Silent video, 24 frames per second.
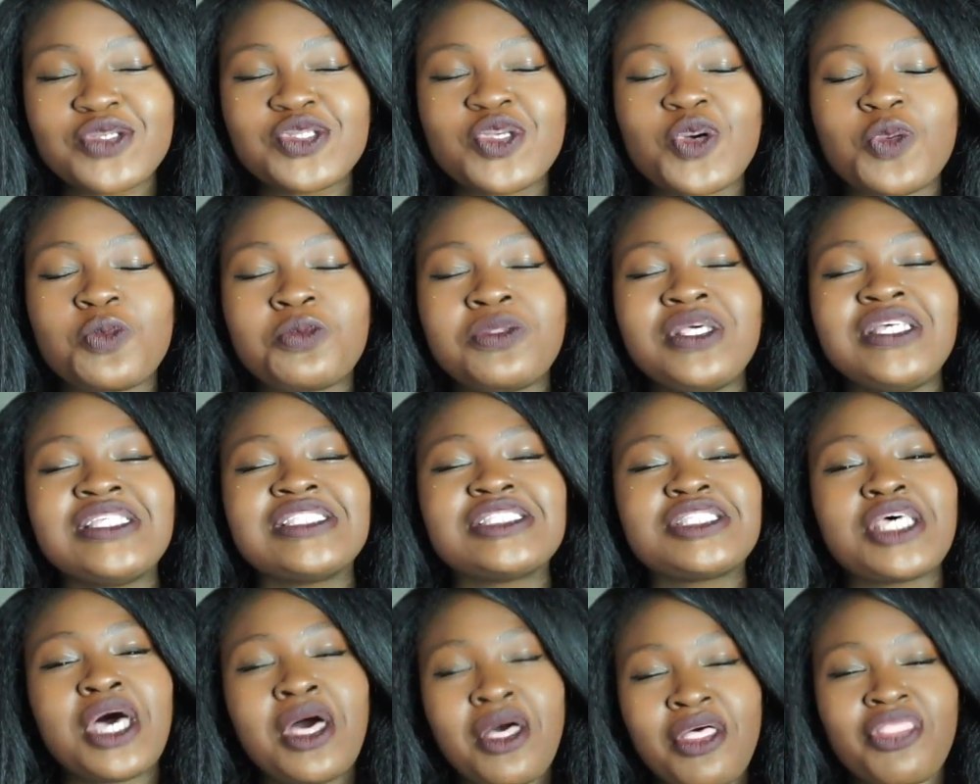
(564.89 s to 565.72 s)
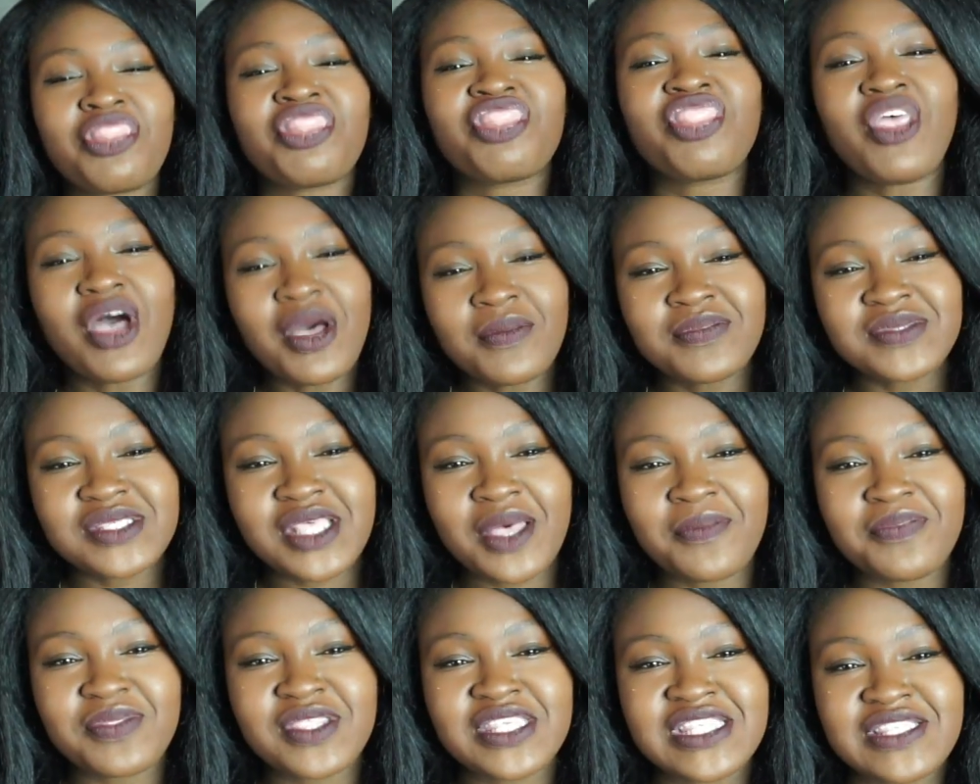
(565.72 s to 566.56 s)
so please thumbs
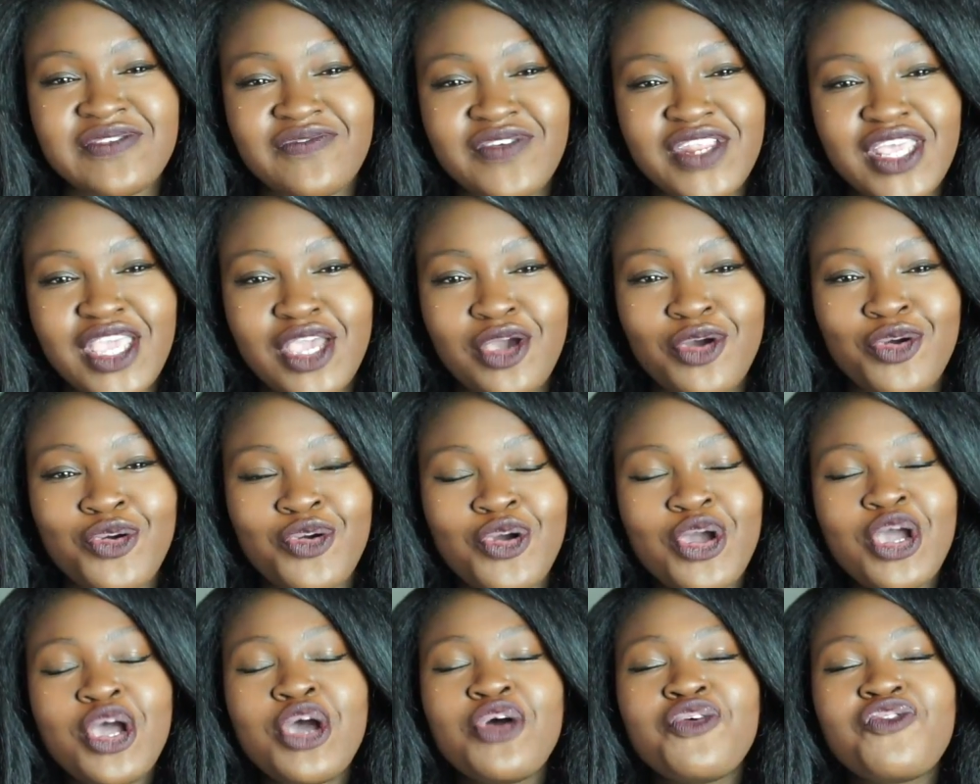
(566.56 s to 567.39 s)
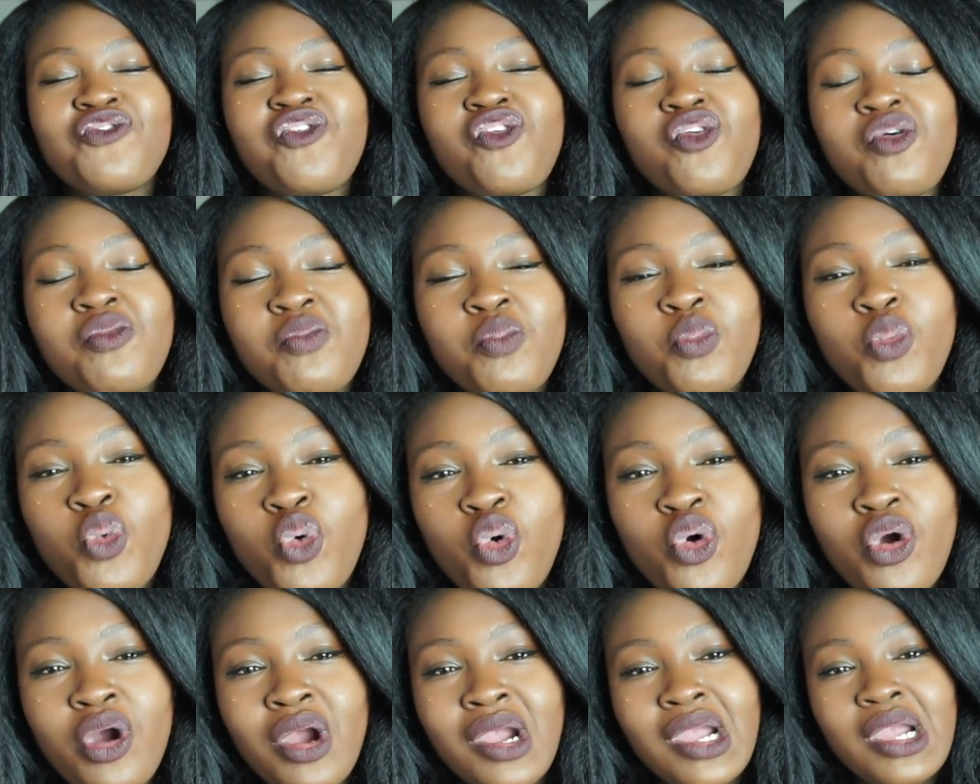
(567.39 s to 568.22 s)
up this video for
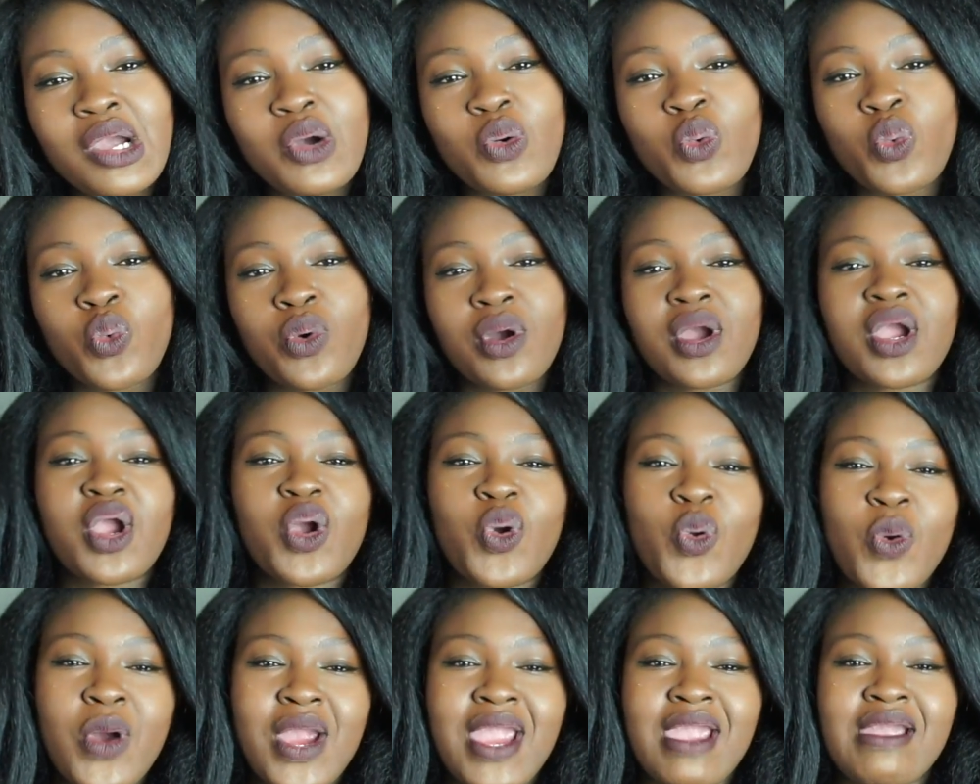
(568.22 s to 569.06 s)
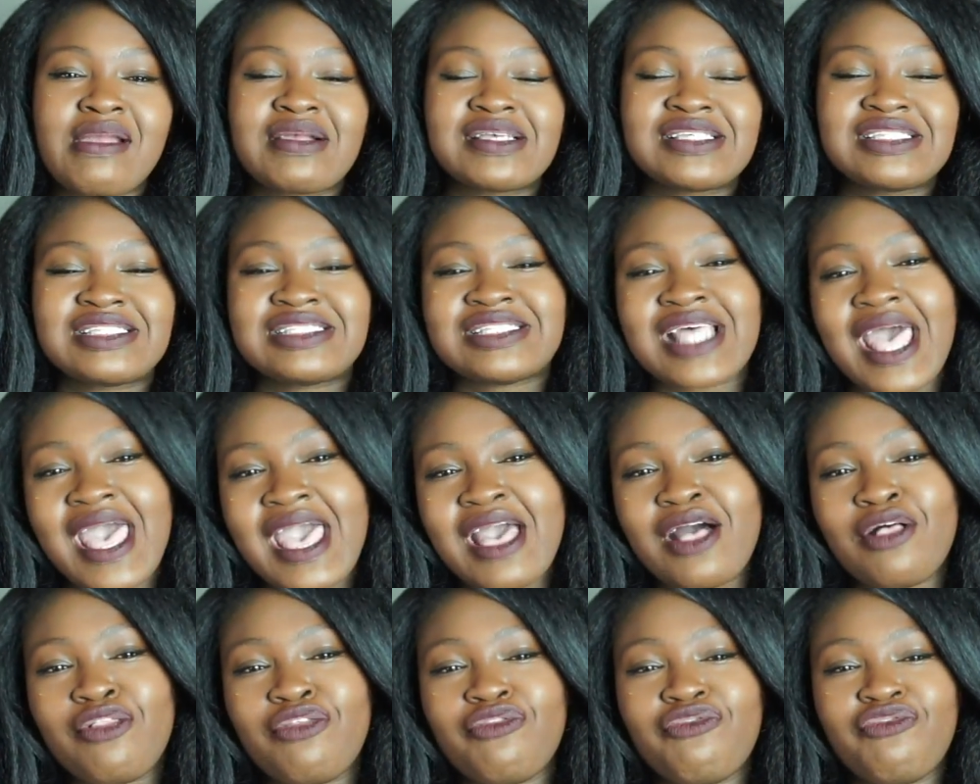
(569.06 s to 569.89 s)
more workwear
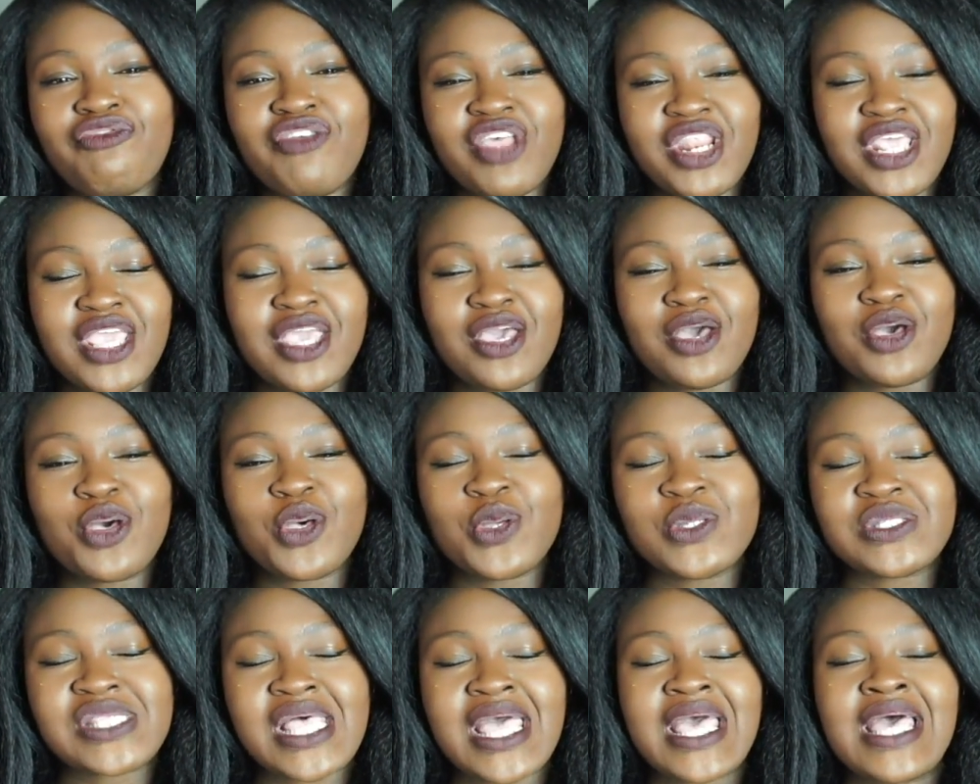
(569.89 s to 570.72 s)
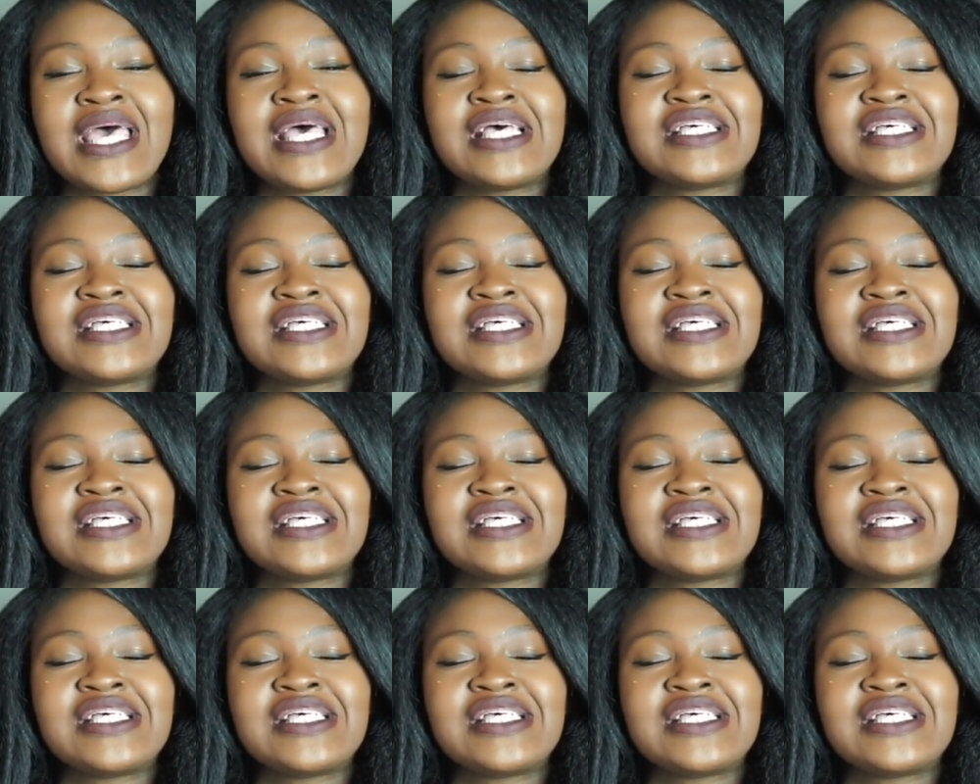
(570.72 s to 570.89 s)
style videos.